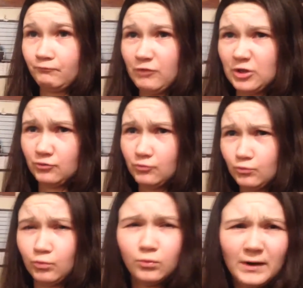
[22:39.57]

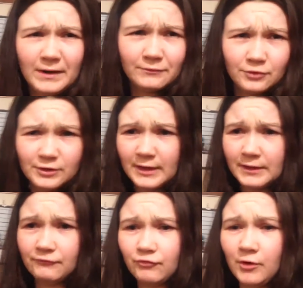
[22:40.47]
restaurant, wherever you get
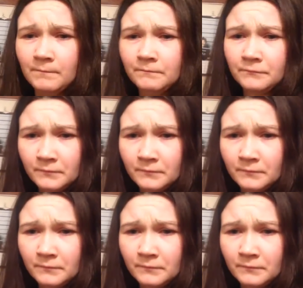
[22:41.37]
it from,